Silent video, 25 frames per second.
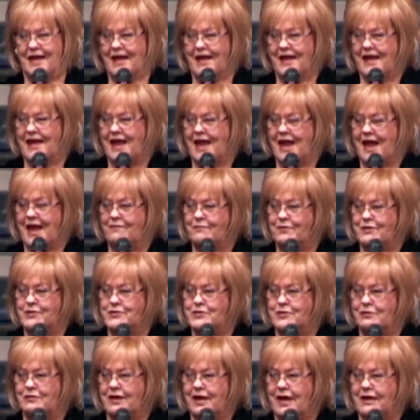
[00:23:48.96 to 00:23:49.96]
How would
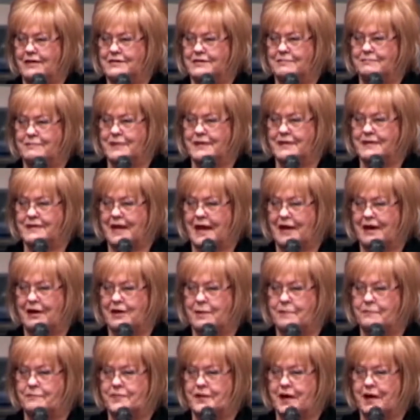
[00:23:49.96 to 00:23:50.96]
you like to be there
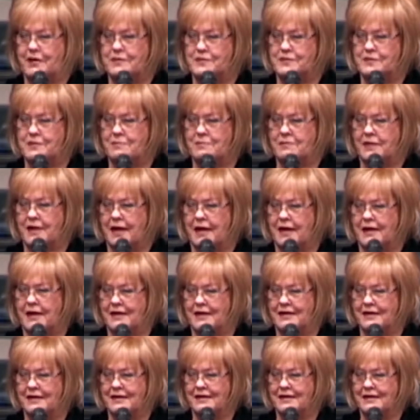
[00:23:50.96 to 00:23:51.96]
up there someday?
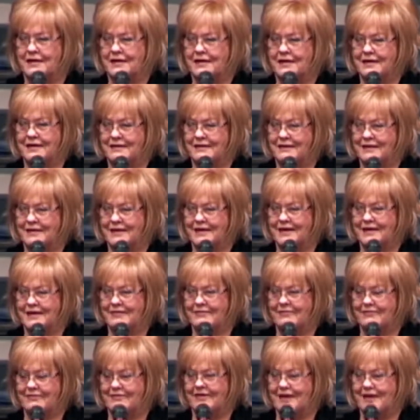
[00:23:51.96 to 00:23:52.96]

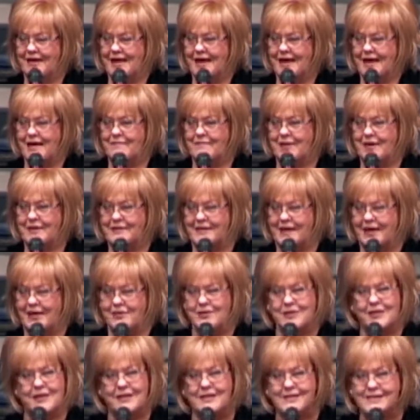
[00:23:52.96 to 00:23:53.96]
Am I, are
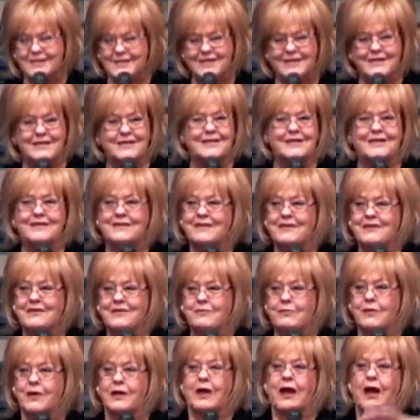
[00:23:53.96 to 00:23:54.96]
you listening?
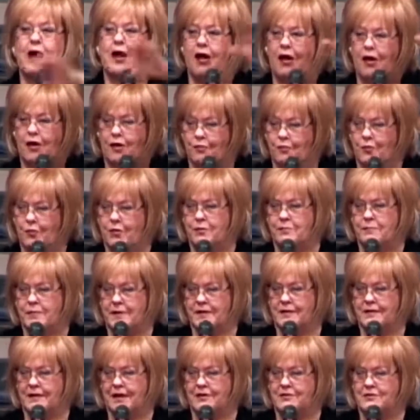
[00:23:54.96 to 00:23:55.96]
We all want to
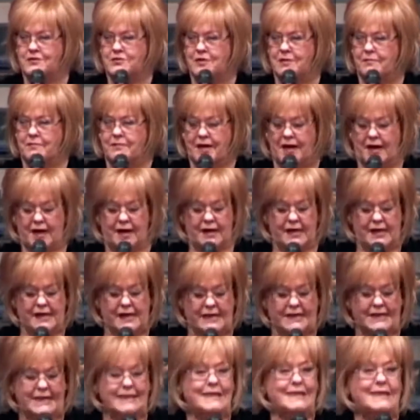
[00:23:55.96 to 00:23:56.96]
be there someday.
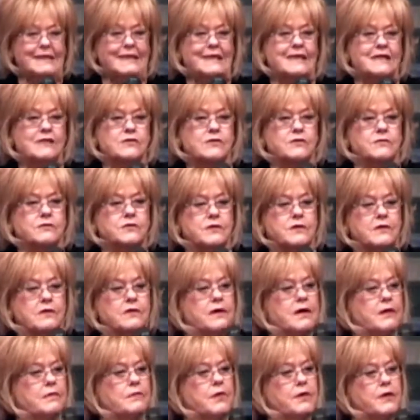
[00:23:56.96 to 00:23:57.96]
So,
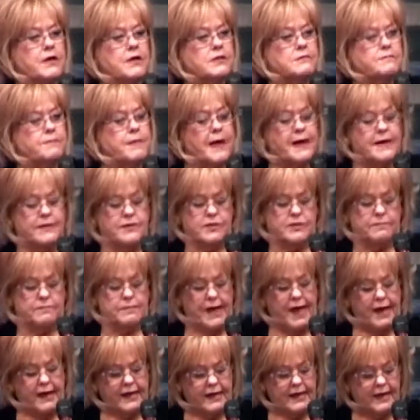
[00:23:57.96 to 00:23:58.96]
children, I want to explain to you
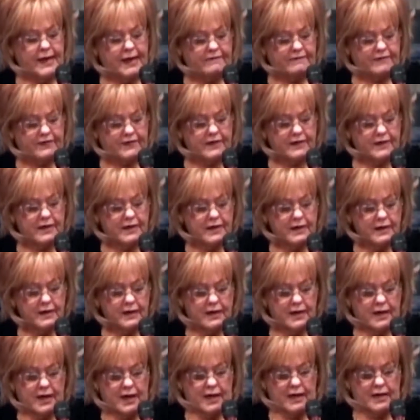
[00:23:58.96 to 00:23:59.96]
about heaven,
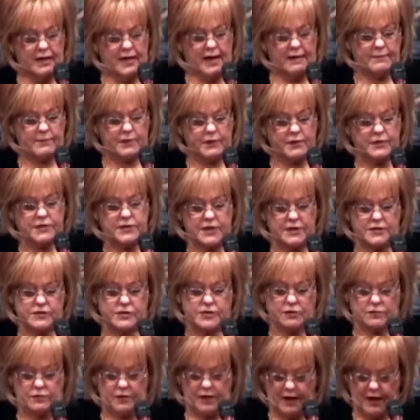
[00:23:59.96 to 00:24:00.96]
and now I'm going to touch
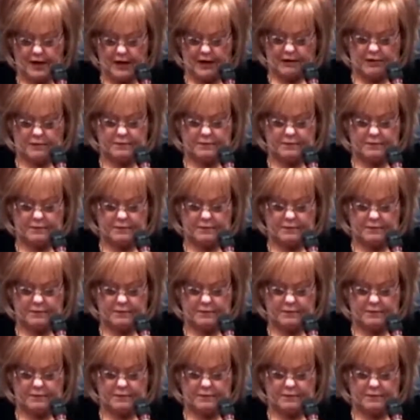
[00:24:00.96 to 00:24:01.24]
on hell